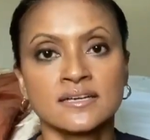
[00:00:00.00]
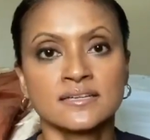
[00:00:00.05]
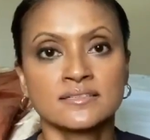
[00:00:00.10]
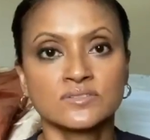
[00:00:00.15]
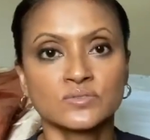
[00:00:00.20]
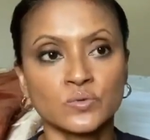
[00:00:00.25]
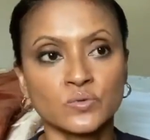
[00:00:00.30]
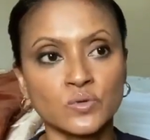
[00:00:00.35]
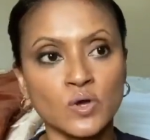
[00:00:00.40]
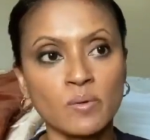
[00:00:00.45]

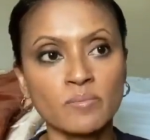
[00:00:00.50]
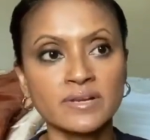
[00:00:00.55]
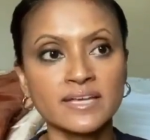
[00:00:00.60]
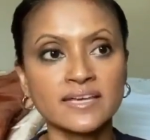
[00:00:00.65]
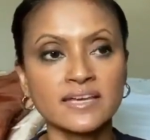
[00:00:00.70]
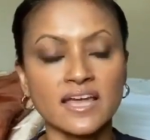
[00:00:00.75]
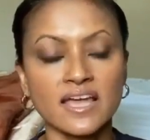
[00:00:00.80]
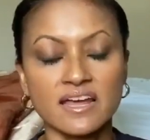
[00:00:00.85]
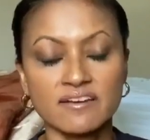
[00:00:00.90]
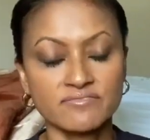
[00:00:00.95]
So
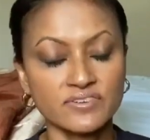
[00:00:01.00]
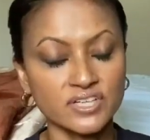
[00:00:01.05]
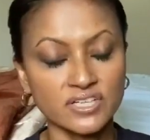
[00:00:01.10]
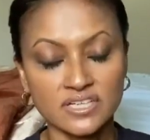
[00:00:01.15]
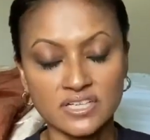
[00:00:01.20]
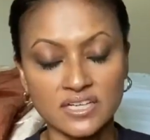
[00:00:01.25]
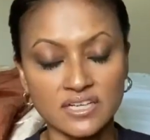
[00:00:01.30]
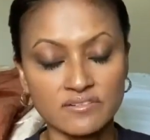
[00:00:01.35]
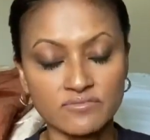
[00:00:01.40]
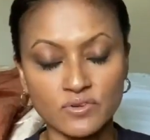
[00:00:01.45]
normally every
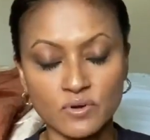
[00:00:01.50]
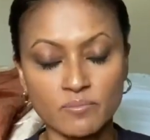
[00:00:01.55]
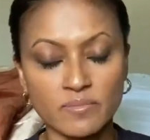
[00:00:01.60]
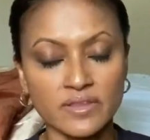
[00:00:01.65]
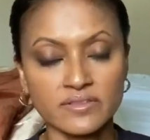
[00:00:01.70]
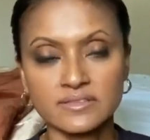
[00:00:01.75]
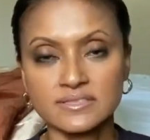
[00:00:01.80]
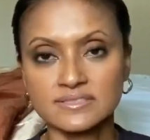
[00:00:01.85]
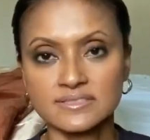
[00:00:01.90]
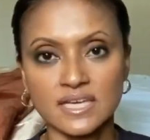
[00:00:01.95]
year for
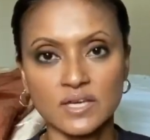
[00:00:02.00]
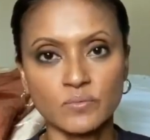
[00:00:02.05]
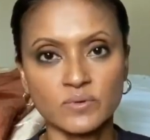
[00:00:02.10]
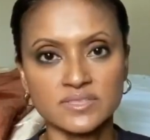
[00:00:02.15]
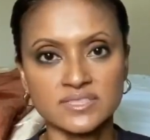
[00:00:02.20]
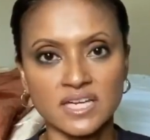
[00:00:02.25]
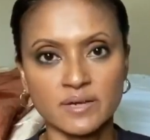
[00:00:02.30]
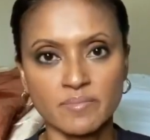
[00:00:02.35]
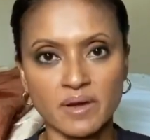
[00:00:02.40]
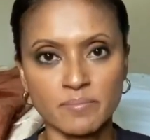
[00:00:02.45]
Mother's Day, we
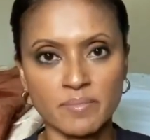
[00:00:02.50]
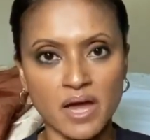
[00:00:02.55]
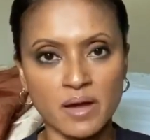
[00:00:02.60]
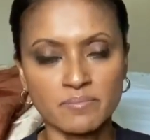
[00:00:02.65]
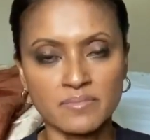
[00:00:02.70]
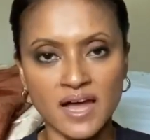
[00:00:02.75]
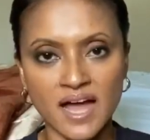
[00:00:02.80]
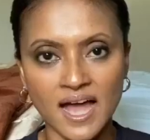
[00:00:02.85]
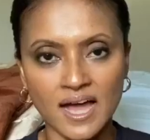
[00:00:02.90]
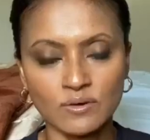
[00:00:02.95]
take my
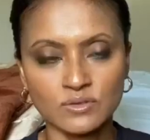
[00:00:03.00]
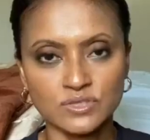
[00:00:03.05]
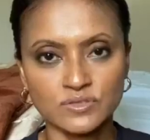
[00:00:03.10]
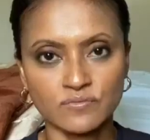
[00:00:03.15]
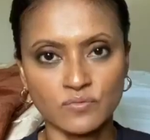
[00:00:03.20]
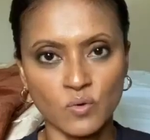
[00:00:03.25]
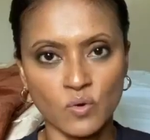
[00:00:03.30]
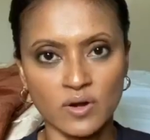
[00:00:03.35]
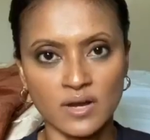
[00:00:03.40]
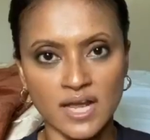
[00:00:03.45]
mom out
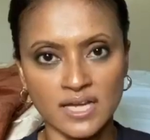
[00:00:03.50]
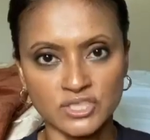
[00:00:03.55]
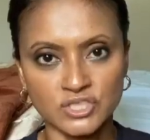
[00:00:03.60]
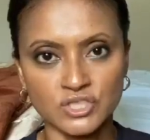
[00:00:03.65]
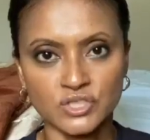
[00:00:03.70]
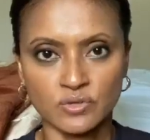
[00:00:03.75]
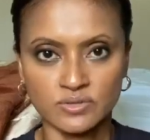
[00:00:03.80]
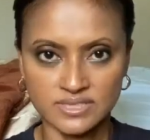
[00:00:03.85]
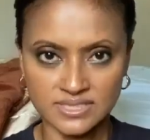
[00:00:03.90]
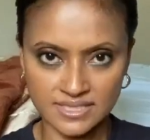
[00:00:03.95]
for
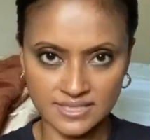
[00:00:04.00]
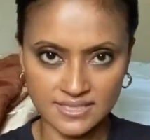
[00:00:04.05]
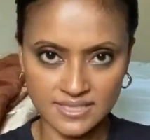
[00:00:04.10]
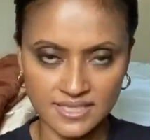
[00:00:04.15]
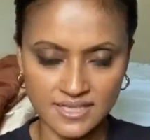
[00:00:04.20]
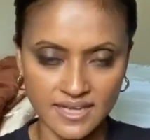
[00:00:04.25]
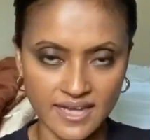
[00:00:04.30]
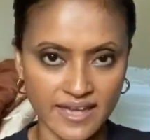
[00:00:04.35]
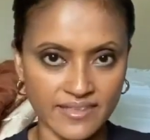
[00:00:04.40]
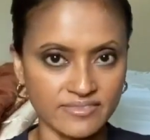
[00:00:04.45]
lunch or
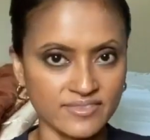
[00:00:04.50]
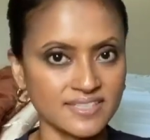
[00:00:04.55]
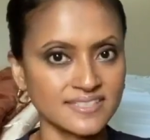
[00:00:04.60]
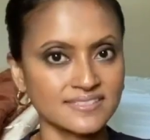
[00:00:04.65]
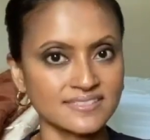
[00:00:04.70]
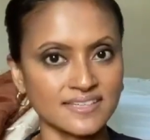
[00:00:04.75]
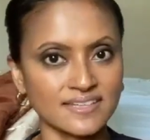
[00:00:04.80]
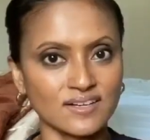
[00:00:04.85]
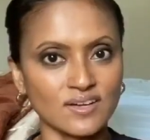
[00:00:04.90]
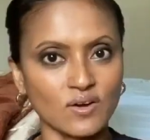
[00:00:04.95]
dinner, and
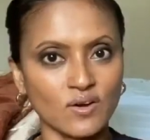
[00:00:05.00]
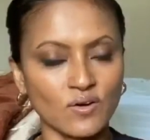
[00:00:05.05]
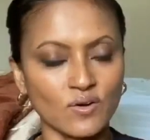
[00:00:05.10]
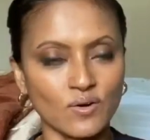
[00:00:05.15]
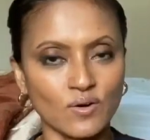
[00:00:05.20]
this year,